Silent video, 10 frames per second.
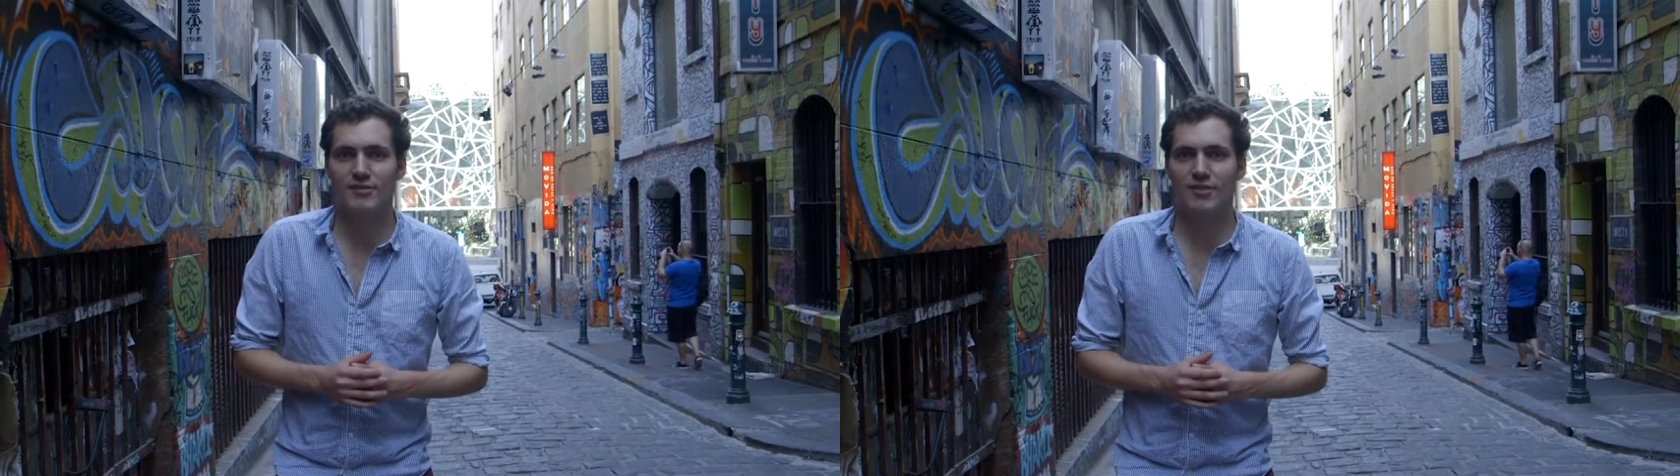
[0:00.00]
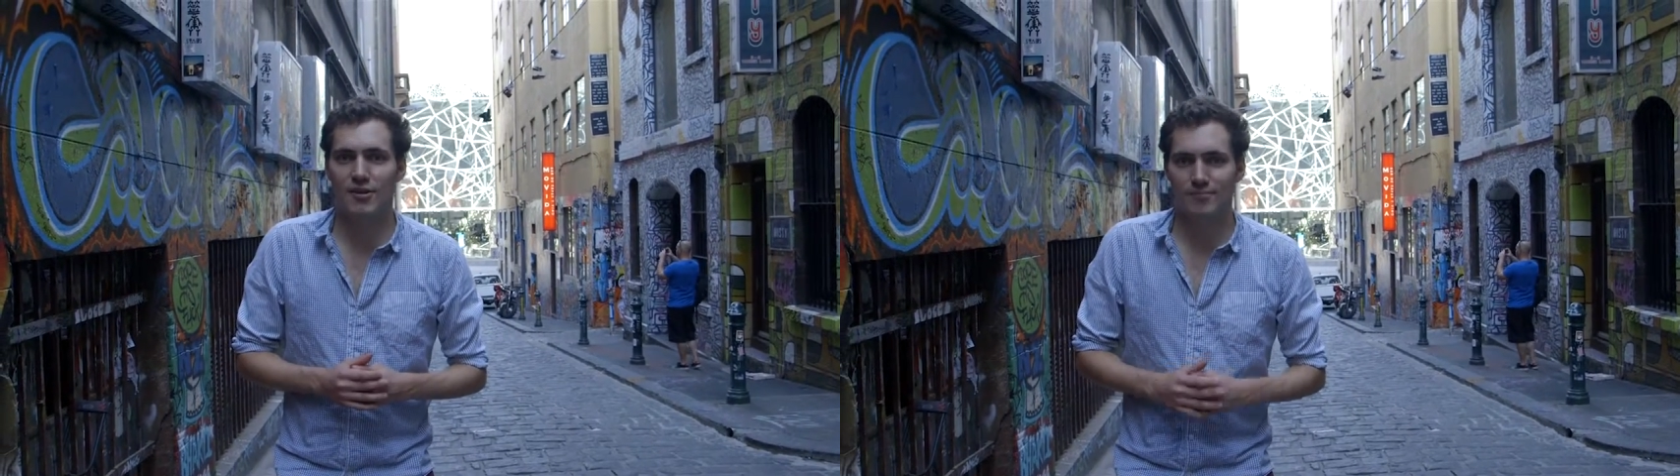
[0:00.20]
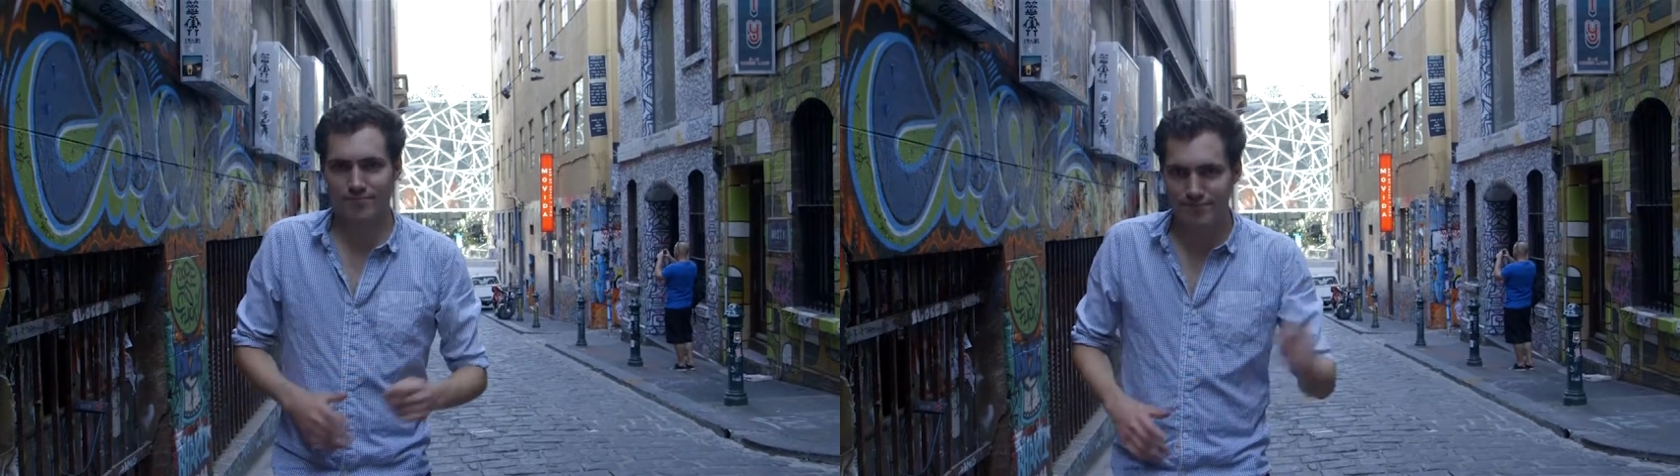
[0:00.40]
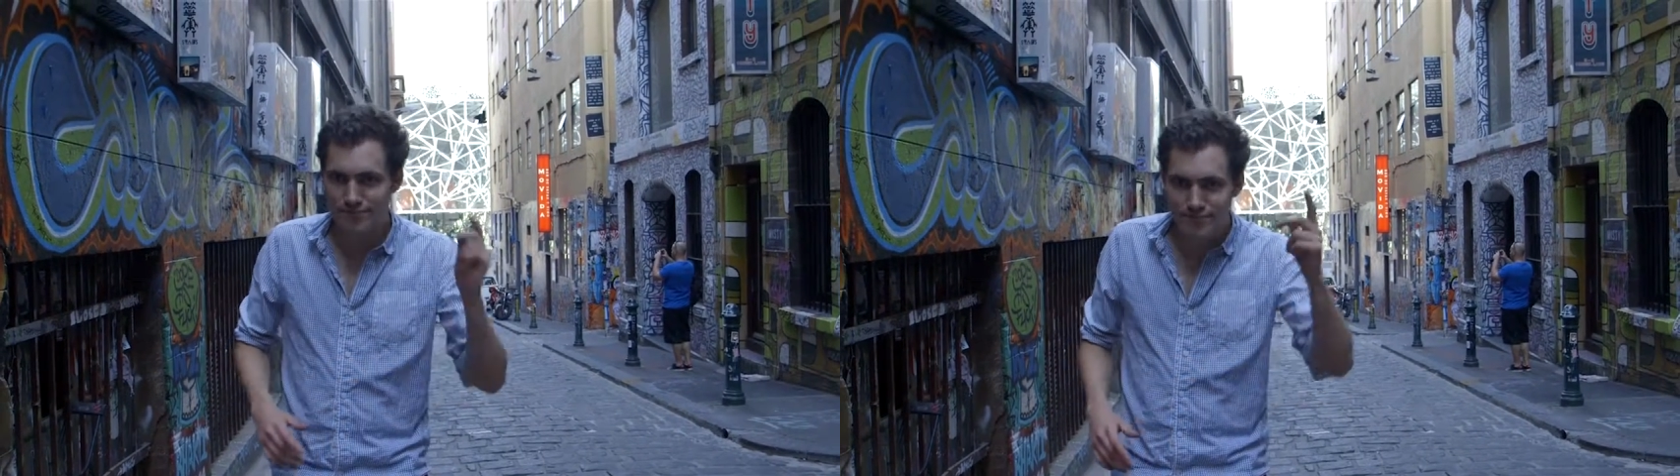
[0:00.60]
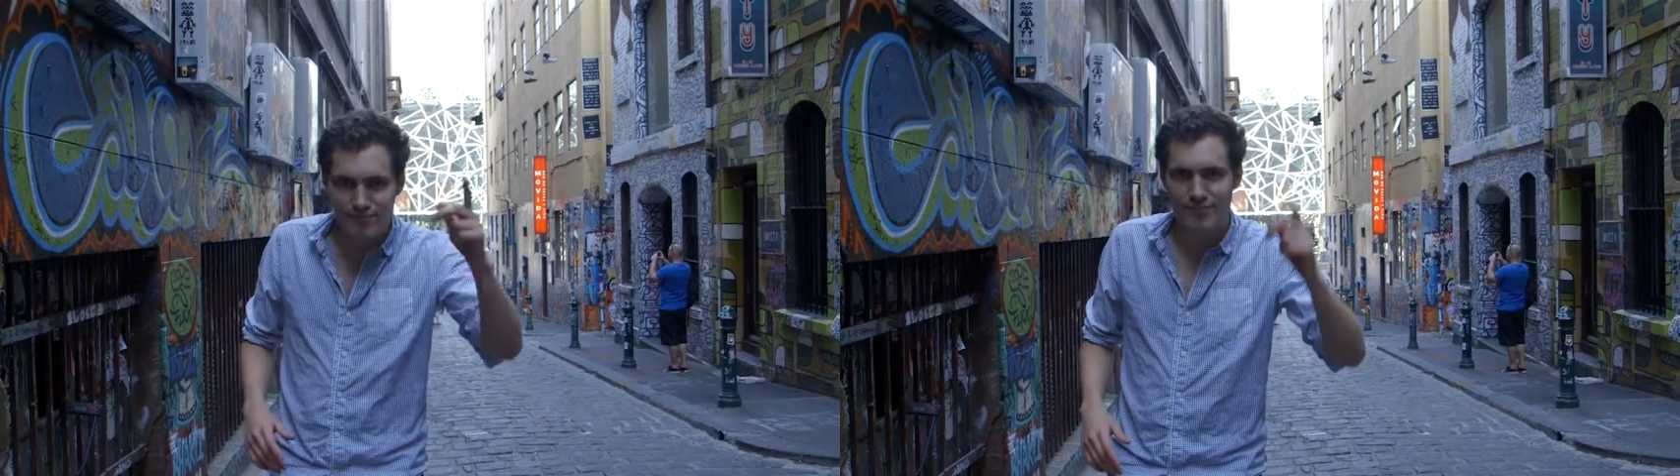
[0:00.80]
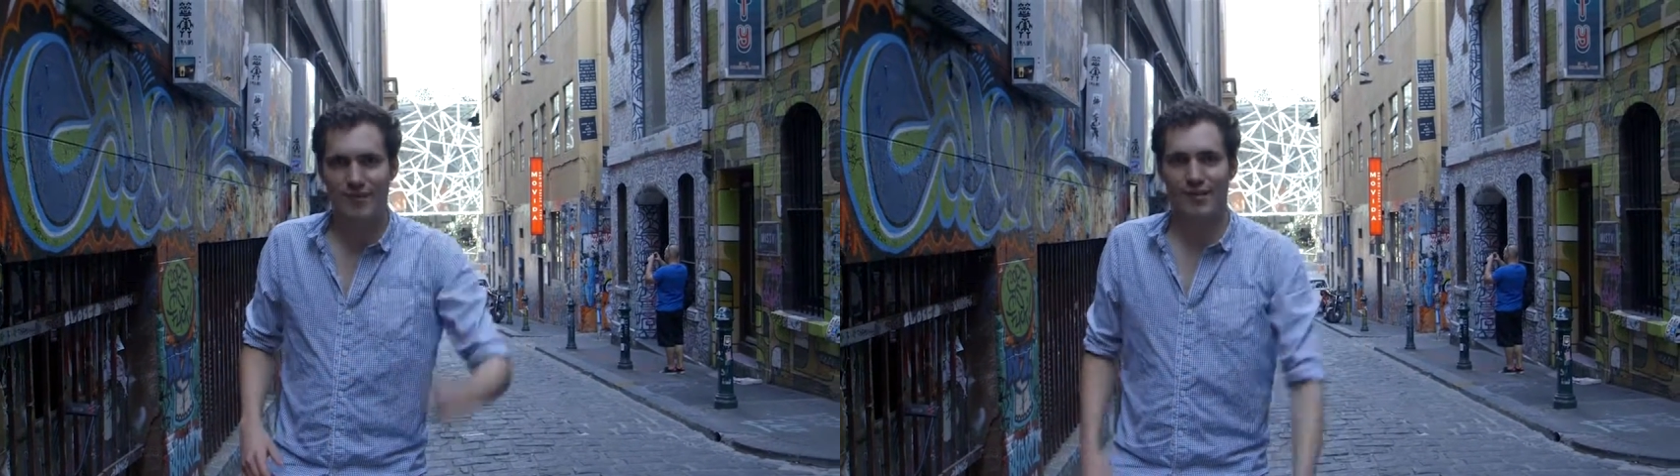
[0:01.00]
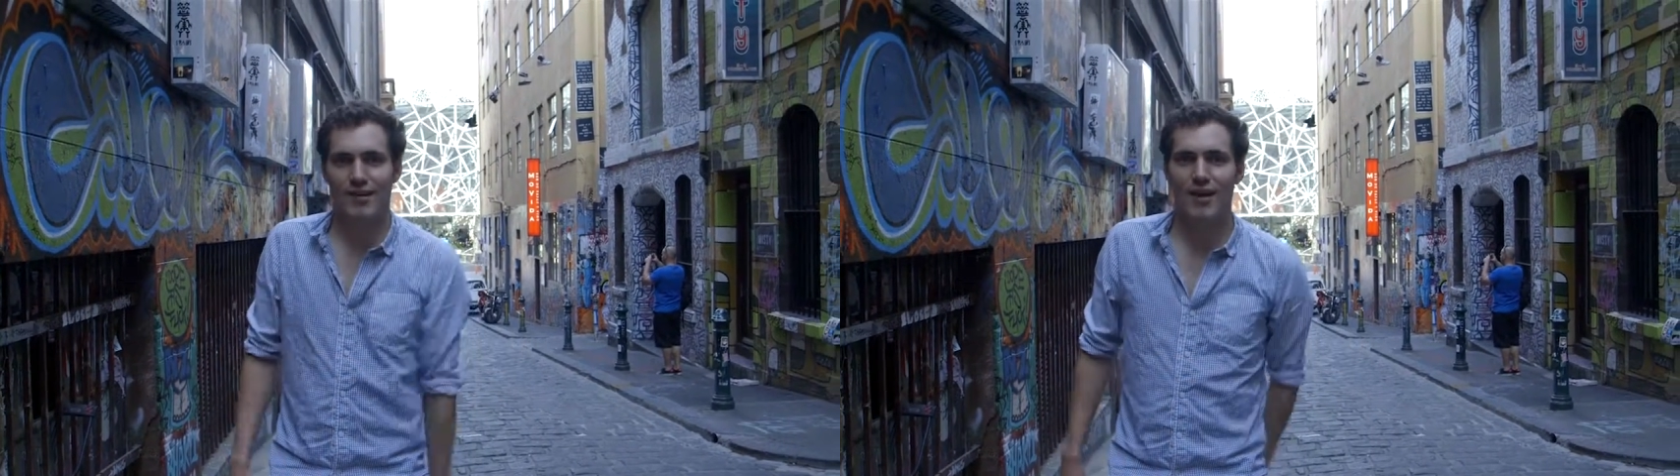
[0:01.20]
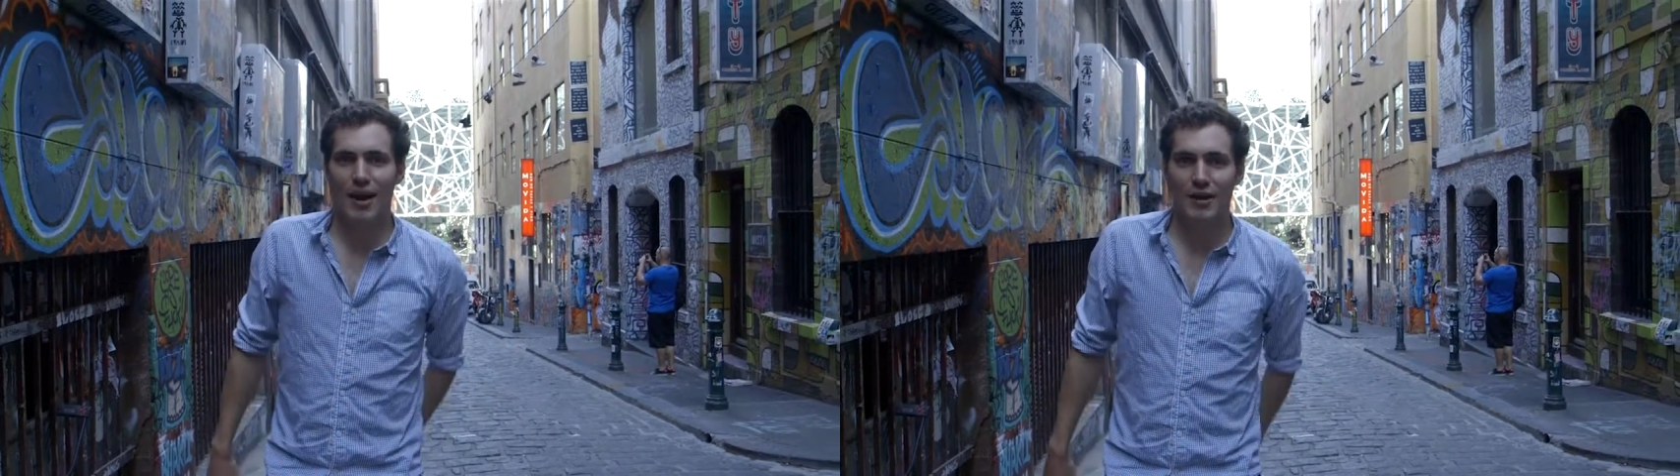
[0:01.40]
so
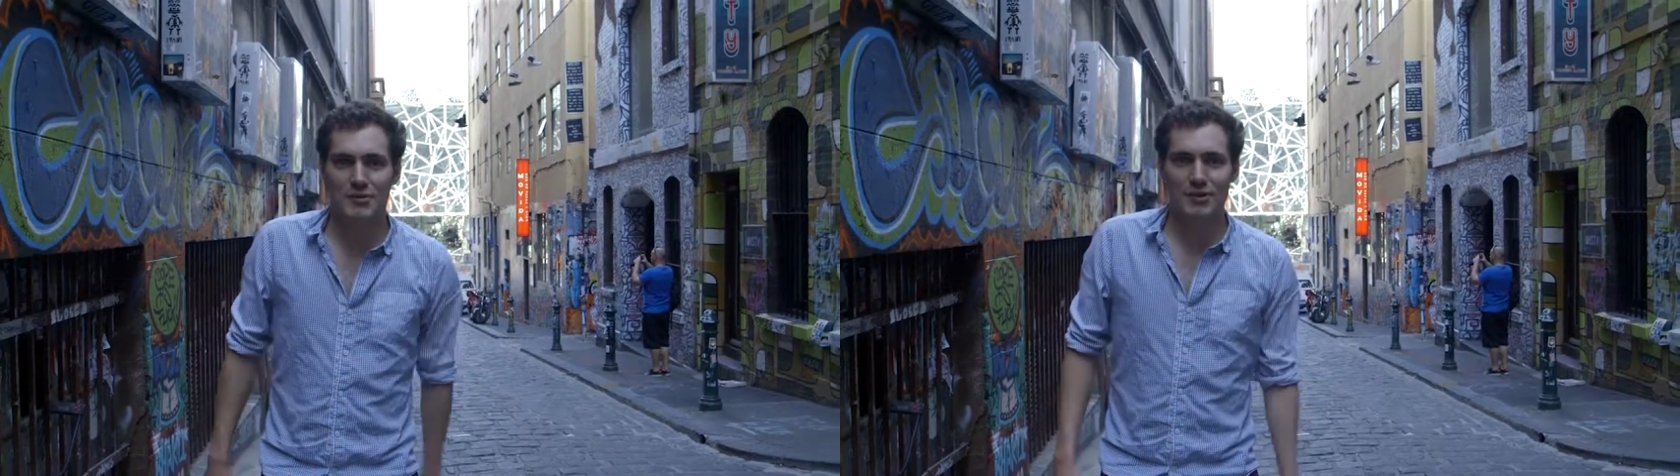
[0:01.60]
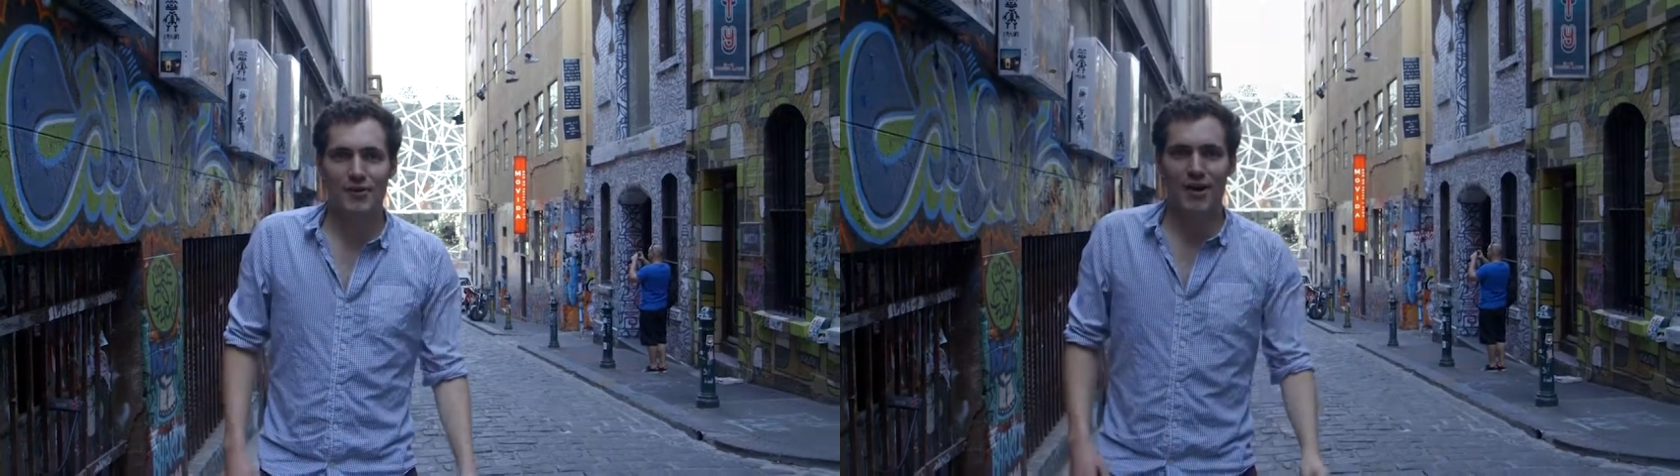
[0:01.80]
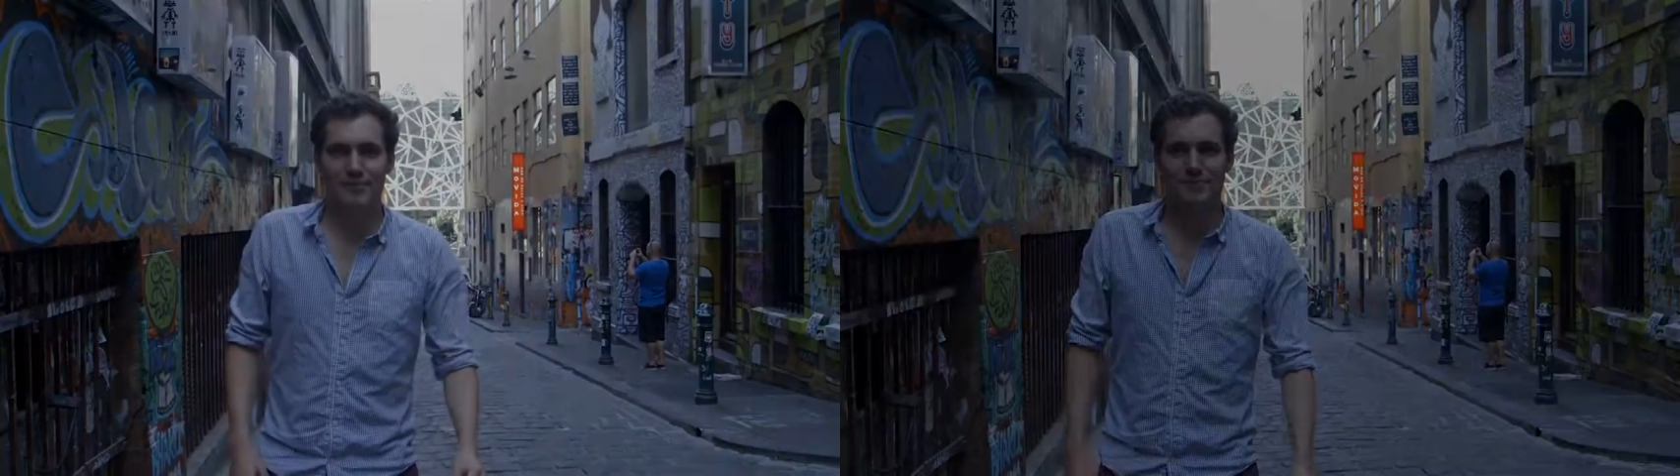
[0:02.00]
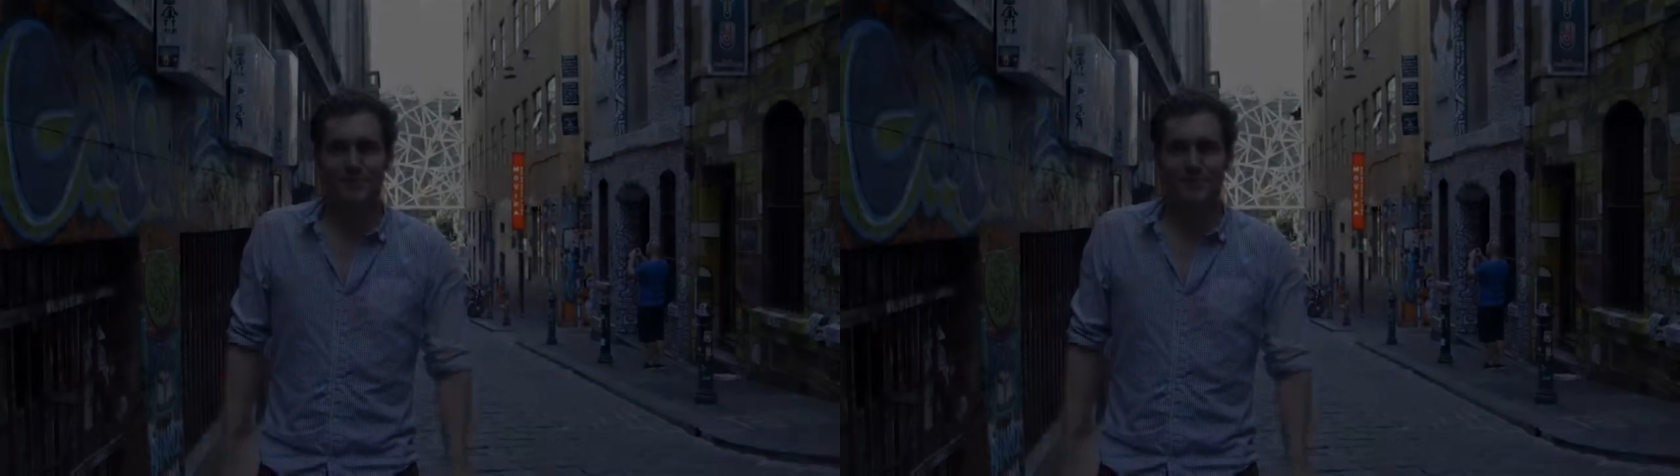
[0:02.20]
I'll see you around.